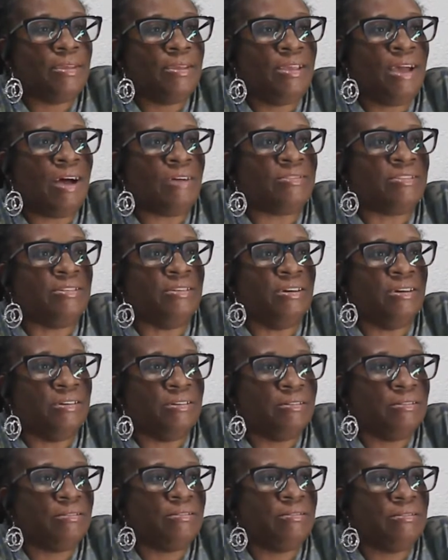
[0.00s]
Y'all suck
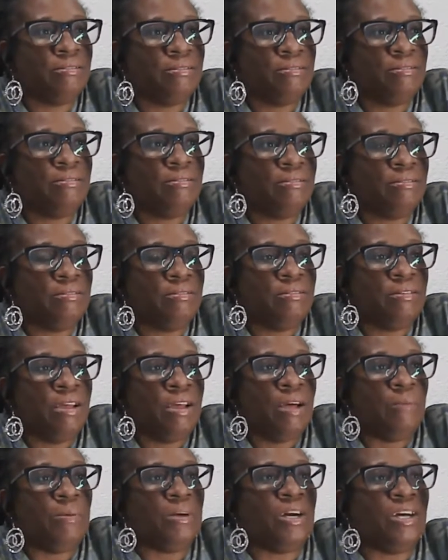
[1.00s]

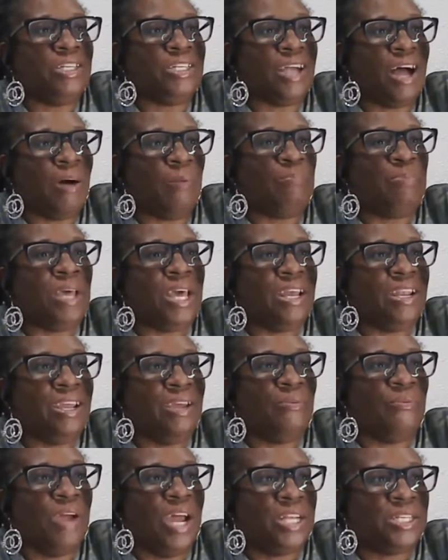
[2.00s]
because y'all petty
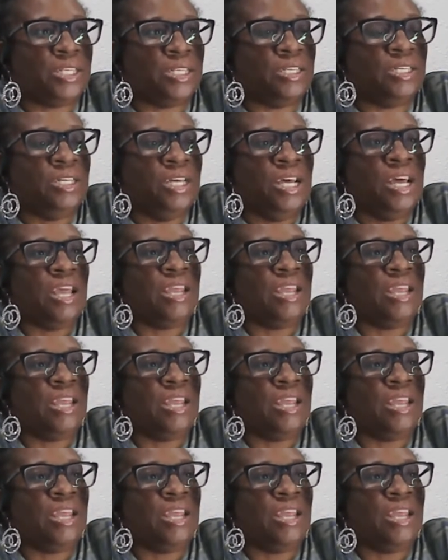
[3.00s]
and ratchet.